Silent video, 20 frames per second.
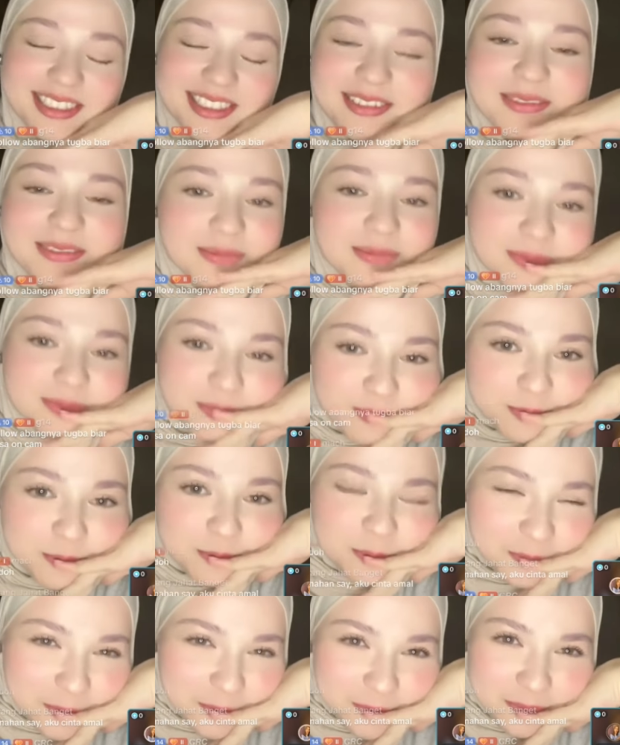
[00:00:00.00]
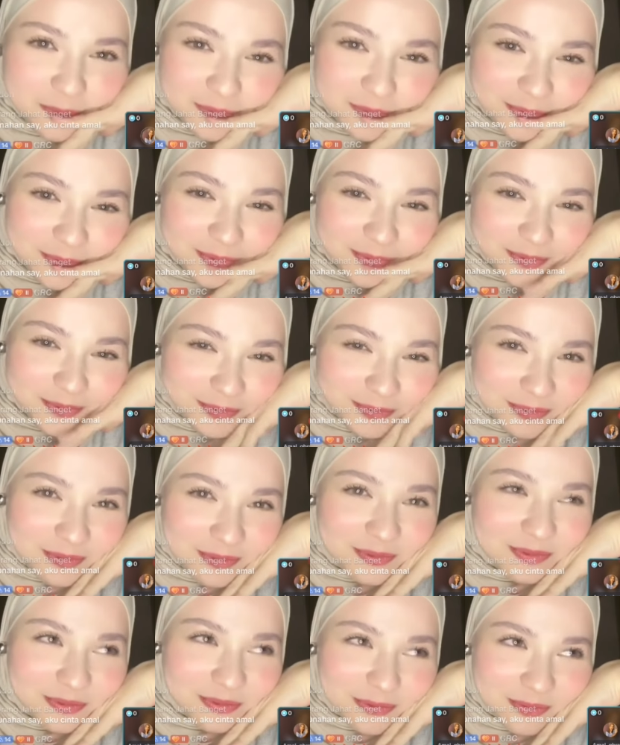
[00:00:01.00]
Tu peux
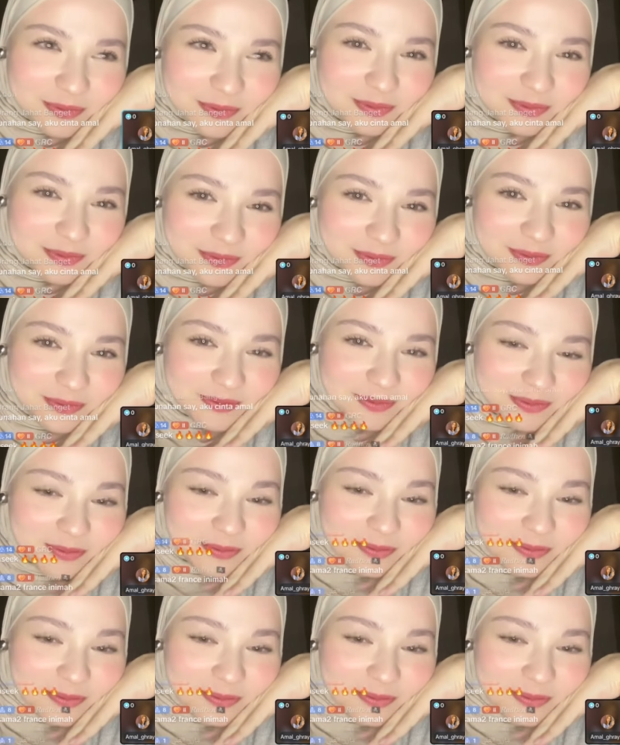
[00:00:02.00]
parler indonésien?